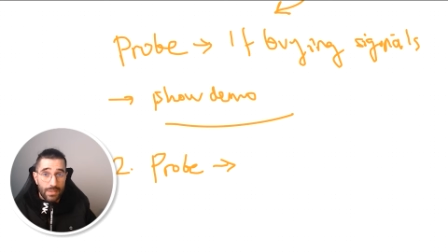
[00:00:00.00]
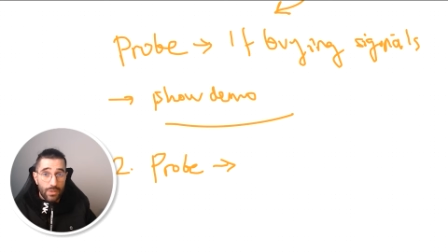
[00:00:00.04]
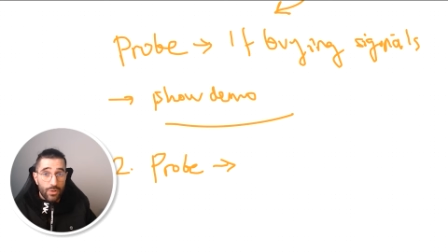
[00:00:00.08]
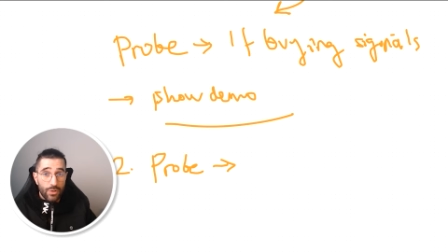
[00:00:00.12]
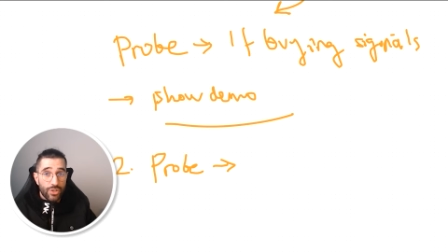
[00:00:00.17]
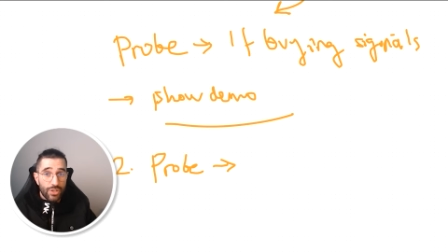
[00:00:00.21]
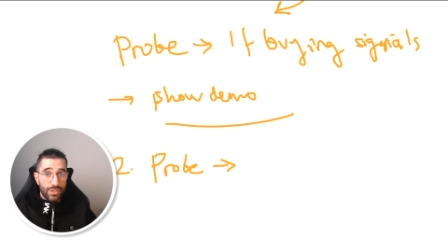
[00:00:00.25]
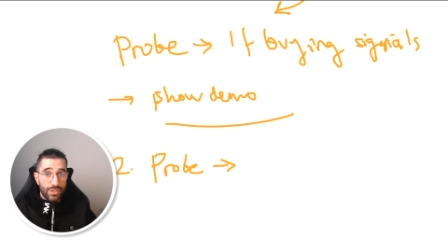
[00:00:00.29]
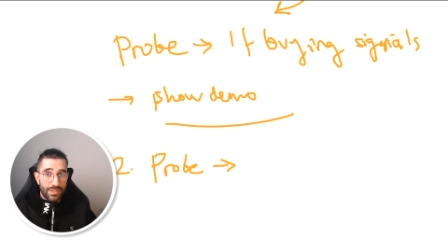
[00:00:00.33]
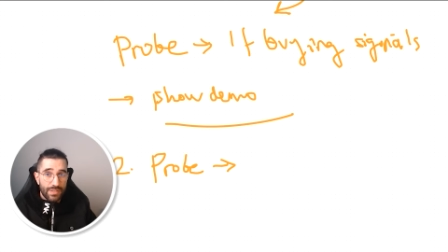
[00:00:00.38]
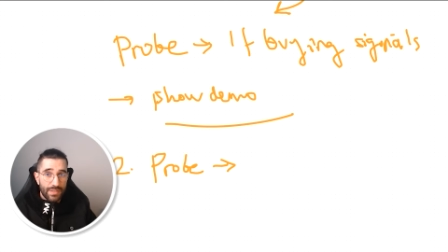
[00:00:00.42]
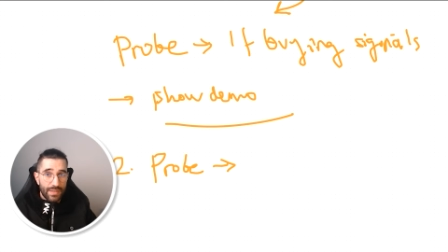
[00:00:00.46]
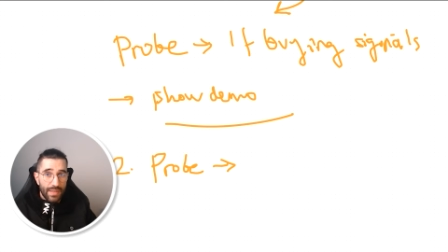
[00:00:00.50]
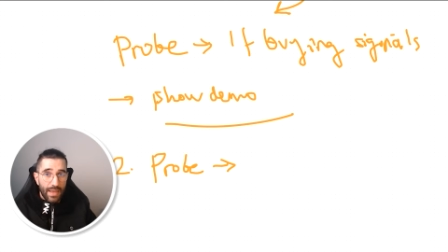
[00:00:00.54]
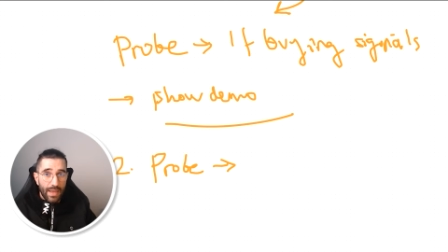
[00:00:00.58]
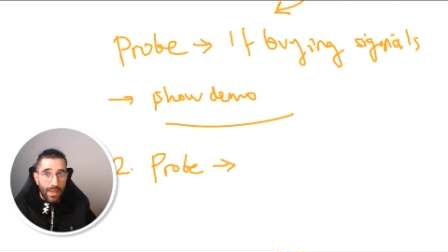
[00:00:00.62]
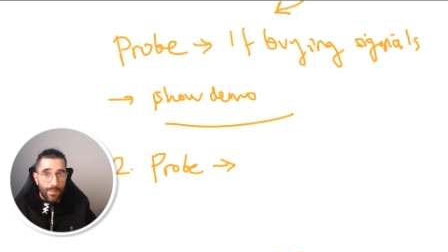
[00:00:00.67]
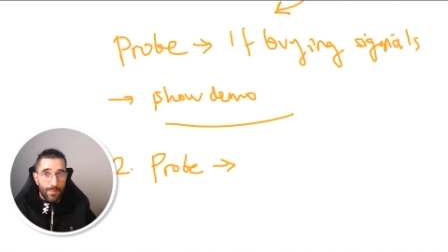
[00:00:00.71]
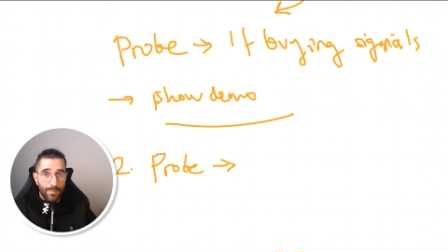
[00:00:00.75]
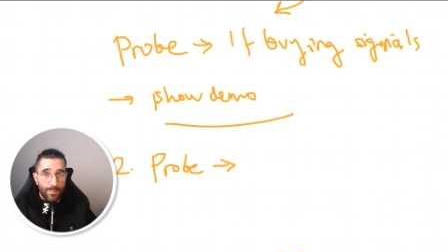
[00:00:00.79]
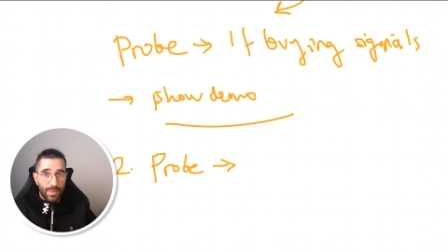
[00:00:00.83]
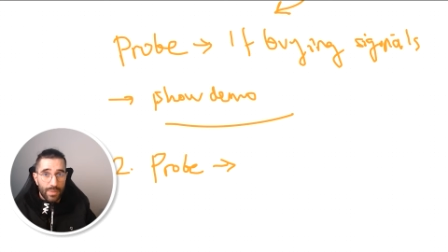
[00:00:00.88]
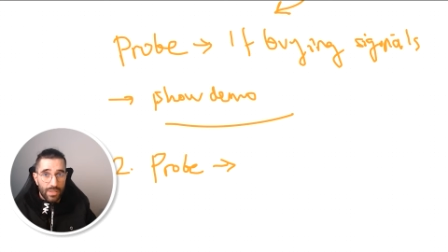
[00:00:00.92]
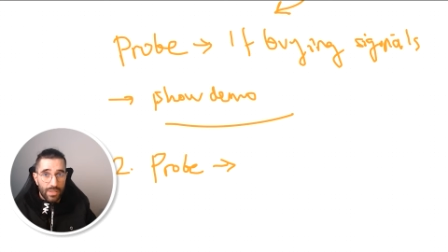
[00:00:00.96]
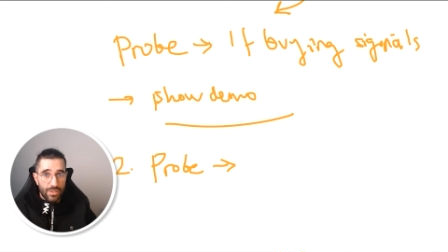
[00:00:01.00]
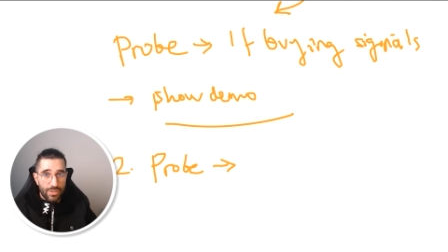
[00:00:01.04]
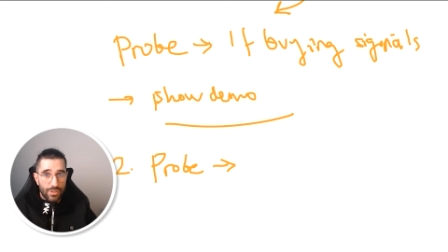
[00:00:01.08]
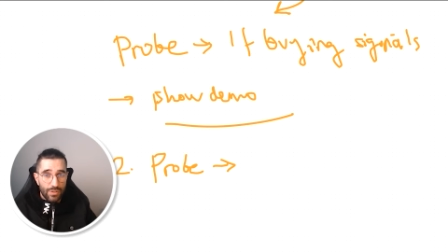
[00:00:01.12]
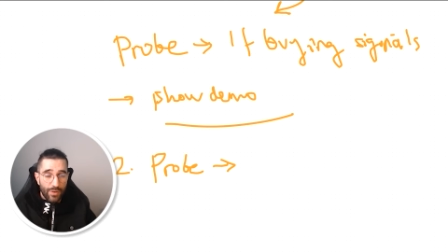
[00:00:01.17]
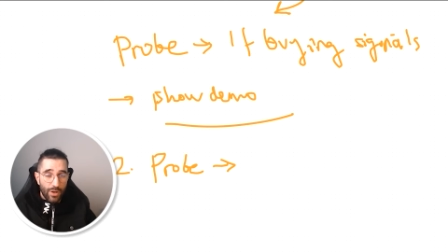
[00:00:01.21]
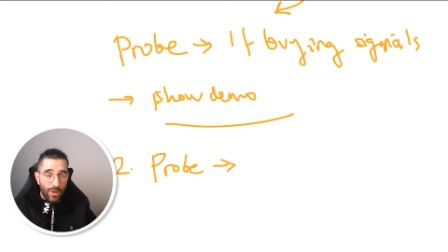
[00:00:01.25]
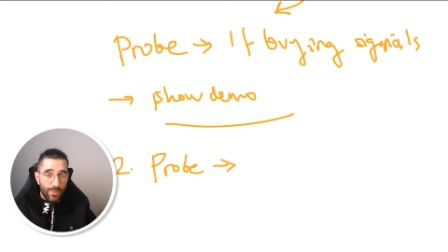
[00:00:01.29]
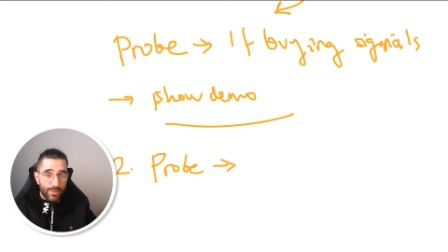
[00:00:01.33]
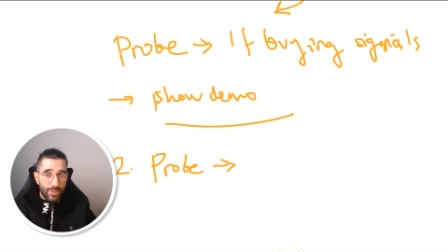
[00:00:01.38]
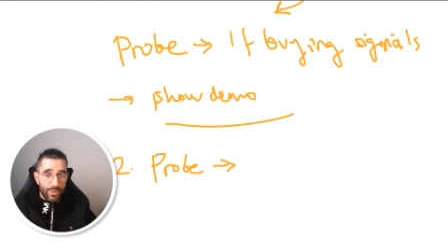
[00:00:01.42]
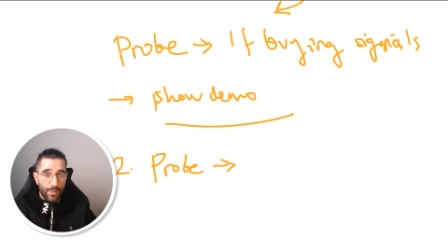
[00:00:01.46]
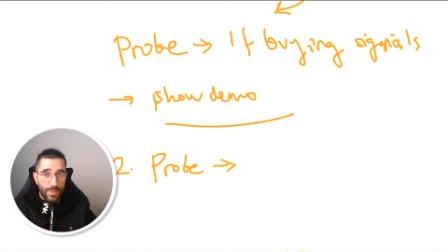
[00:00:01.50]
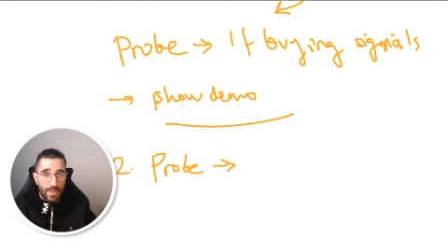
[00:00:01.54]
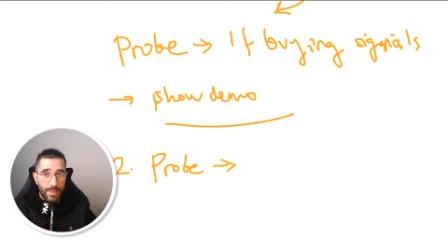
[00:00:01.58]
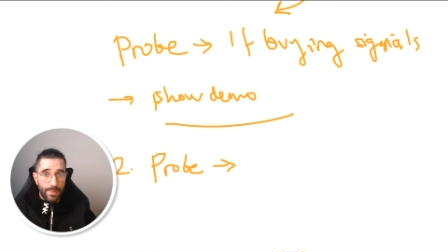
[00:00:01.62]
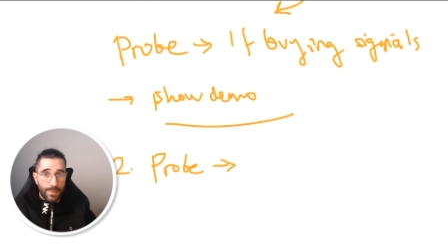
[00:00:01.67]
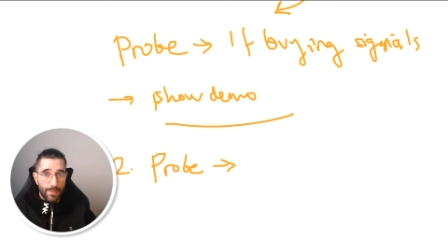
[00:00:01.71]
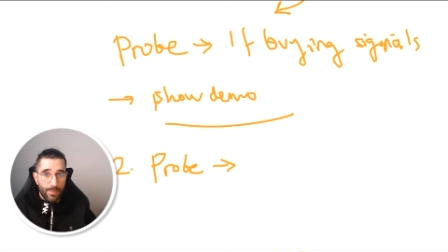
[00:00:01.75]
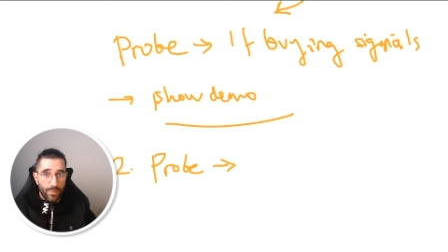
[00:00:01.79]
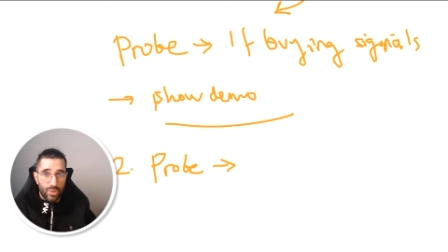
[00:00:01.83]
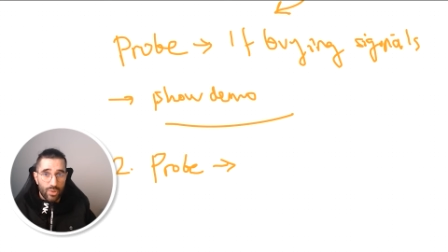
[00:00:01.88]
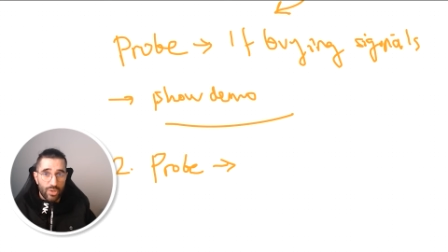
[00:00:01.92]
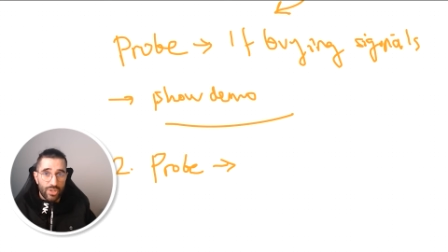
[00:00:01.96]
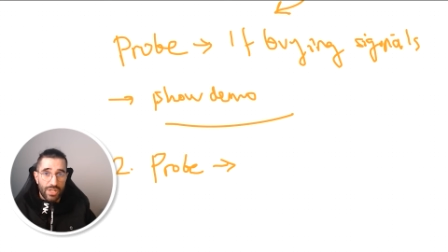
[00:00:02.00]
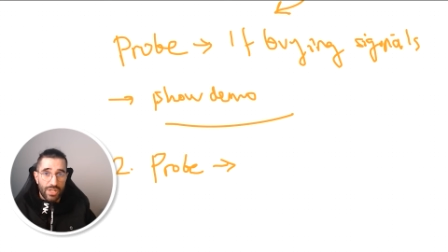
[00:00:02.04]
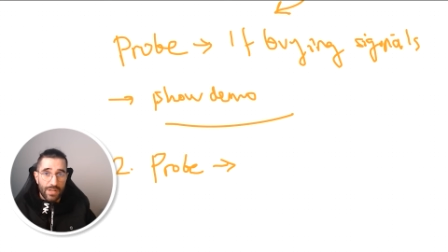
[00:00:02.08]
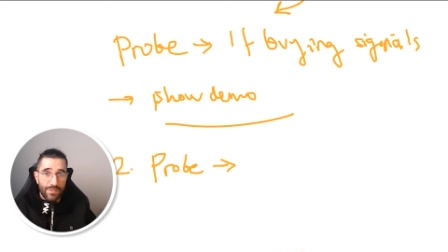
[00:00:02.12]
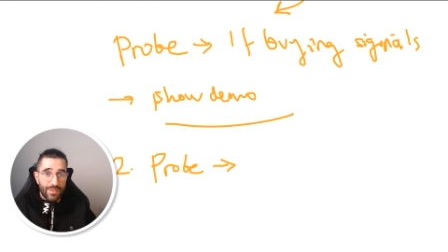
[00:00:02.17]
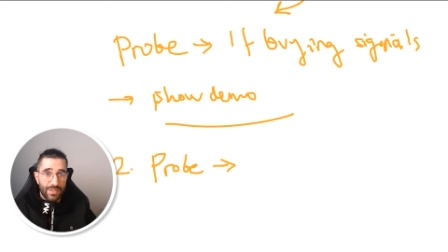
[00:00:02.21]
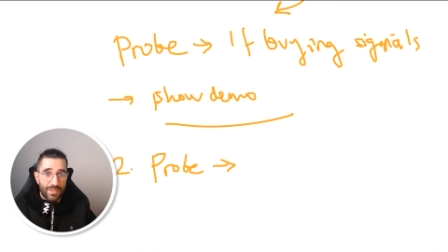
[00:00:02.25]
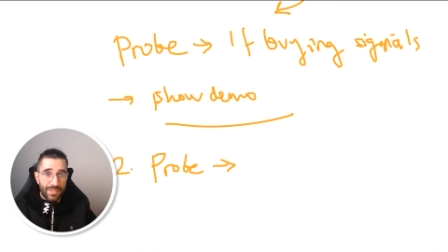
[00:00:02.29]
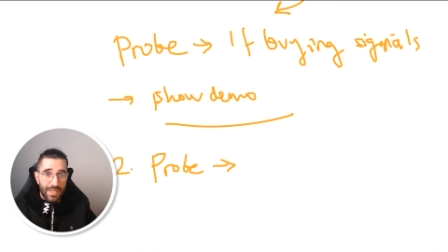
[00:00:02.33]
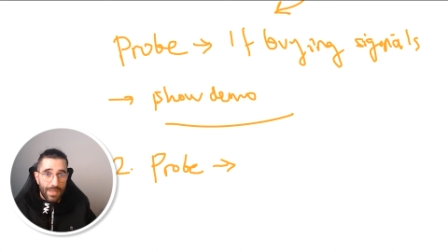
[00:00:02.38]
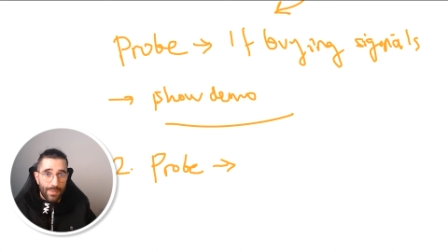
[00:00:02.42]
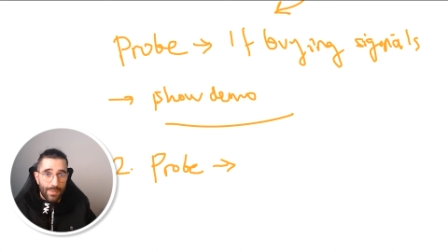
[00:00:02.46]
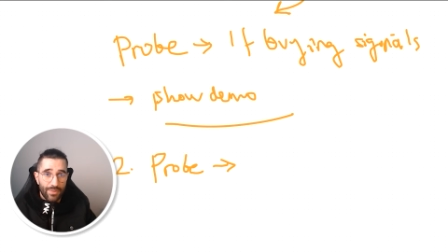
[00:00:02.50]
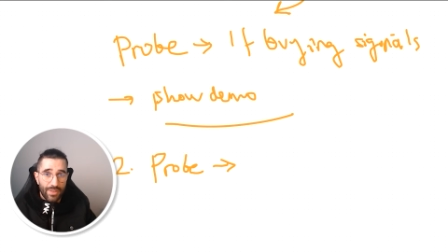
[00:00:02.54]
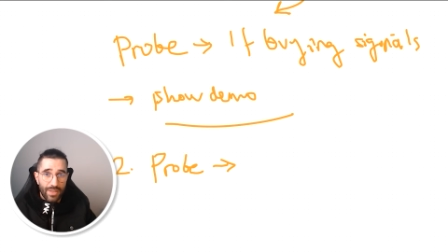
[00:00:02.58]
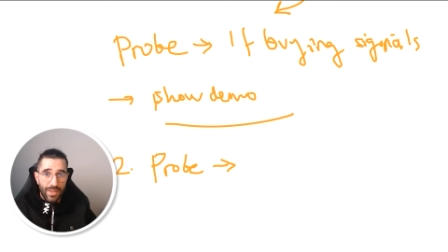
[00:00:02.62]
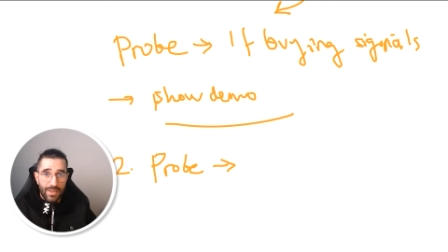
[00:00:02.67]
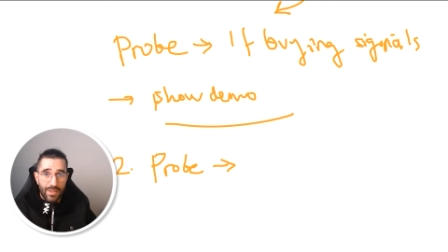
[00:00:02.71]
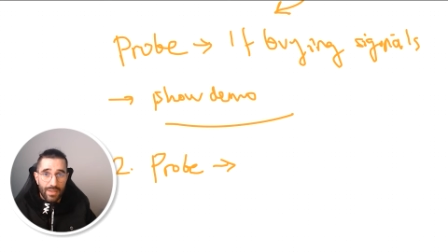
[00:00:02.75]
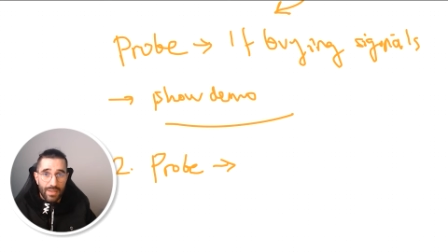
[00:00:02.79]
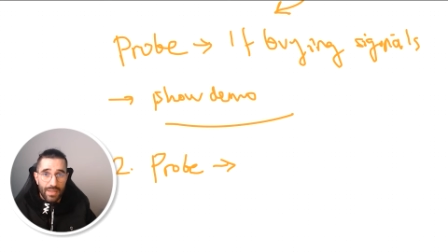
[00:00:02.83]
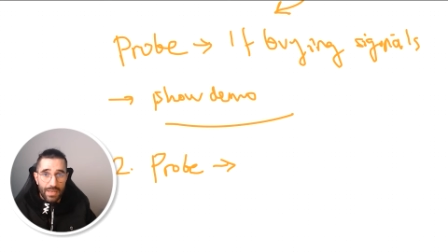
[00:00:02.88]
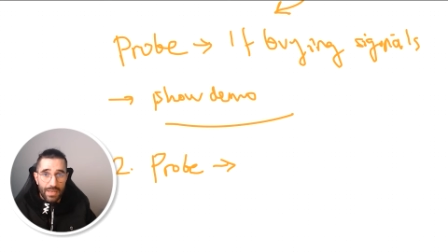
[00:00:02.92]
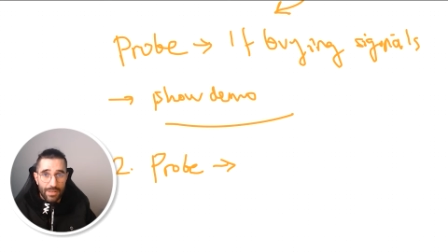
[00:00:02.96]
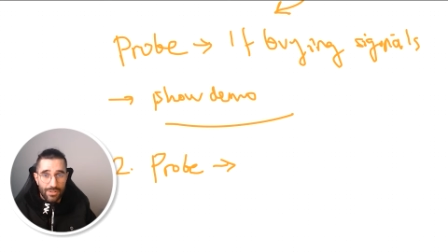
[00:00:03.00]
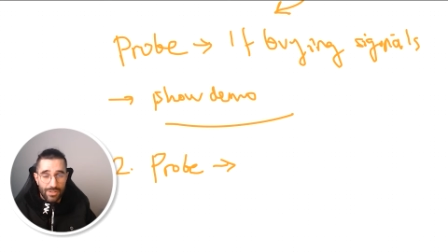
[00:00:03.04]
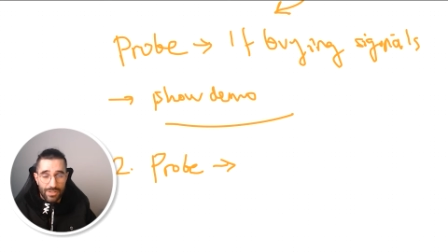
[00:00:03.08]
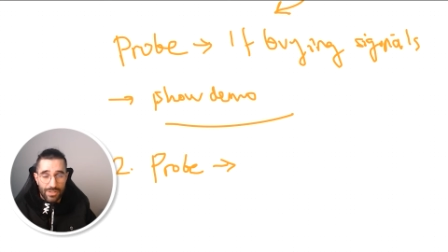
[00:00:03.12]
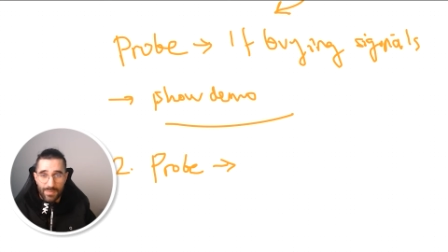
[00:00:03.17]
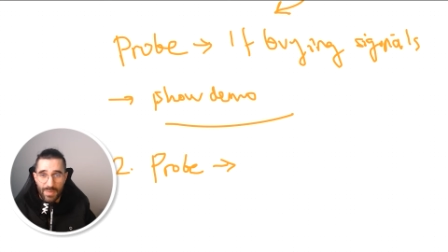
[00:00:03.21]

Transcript: as the solution to that because you've helped so many people achieve the same thing.